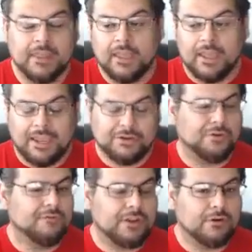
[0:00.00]
and don't
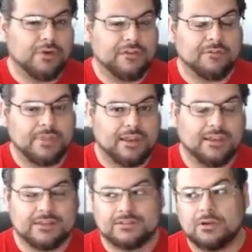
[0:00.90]
veer away from that
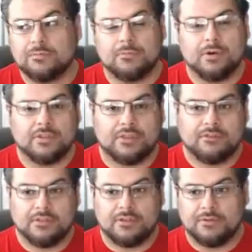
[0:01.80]
list. Don't promote the,
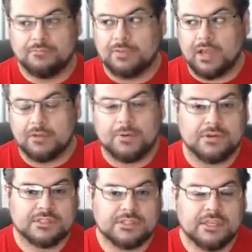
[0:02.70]
the blog
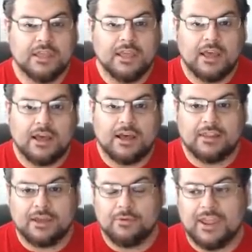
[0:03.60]
post uh,
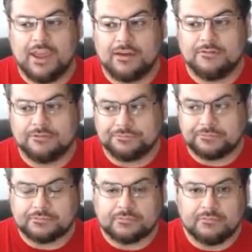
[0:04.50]
that we have
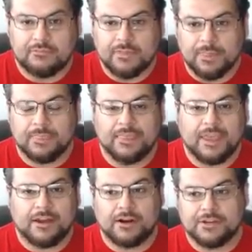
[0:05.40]
that
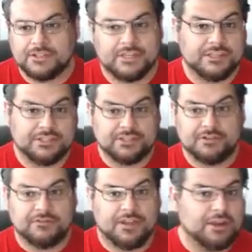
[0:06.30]
are ju it's just a
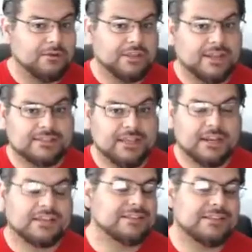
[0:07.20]
video and that's it,
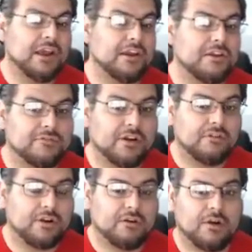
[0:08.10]
because it's not going to convert
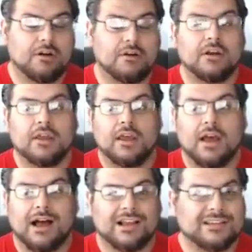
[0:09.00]
very well,
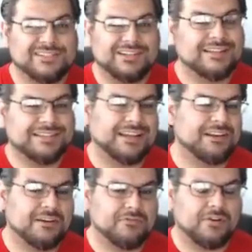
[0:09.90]
because uh, they're not designed to
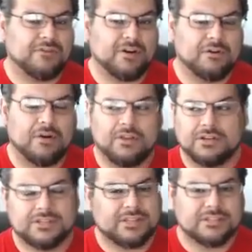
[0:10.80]
convert very well. They're
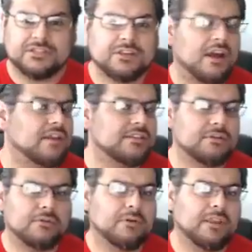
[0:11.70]
just it's just content
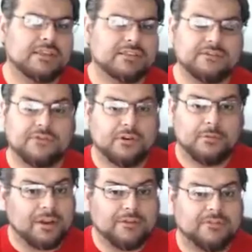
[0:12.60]
we're releasing for your
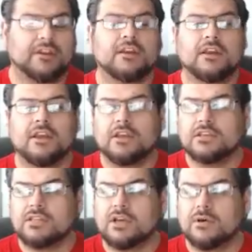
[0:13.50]
benefit.
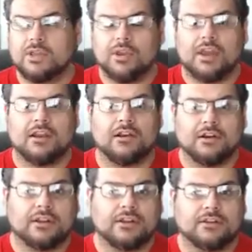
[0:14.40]
So you got to learn
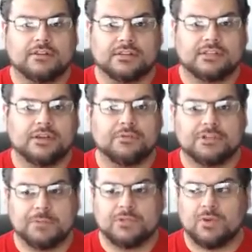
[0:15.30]
to distinguish
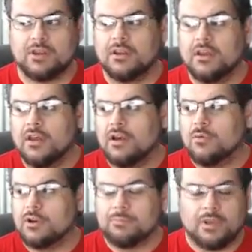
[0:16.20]
between
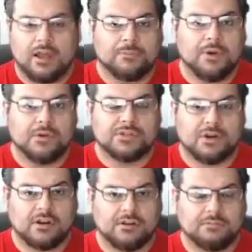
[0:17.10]
what blog posts are
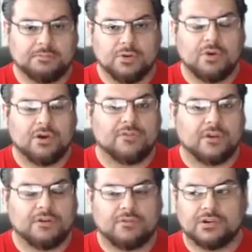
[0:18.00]
going to do well for
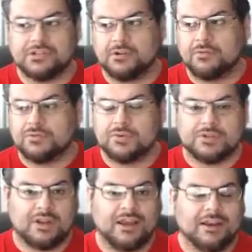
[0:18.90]
conversion and which ones are
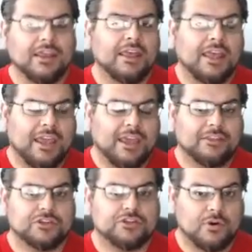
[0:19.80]
not. And the
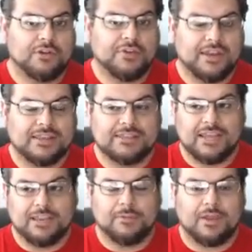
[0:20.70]
short of it is,
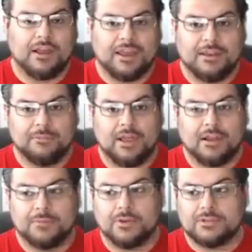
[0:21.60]
any blog any blog
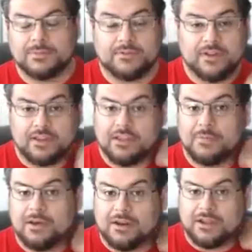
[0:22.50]
post specifically
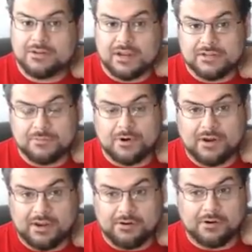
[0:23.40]
about attraction
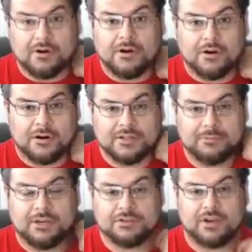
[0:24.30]
marketing or, or
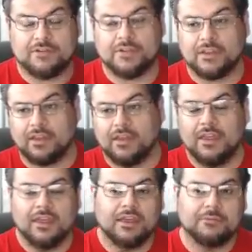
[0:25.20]
ten-minute traffic
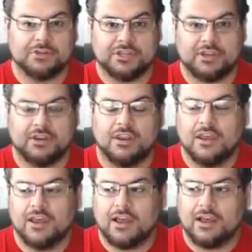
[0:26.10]
machine
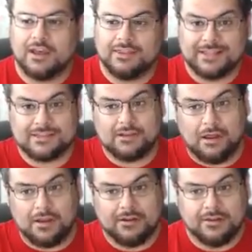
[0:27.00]
uh, that's
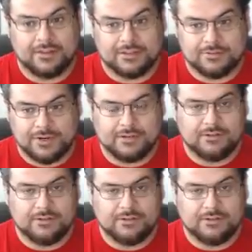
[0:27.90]
long, that's written,